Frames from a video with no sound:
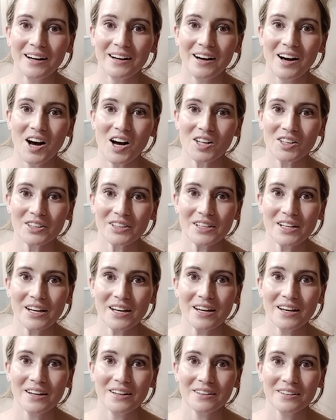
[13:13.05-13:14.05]

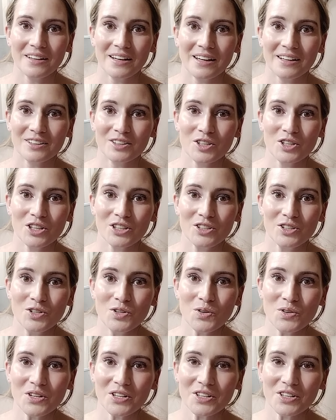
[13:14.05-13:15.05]
holiday and a good
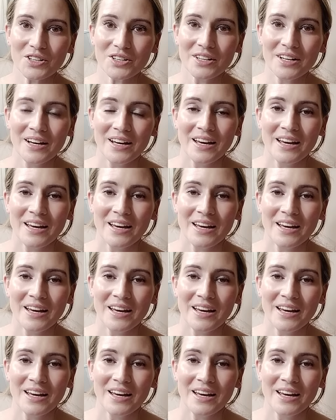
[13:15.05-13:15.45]
new year.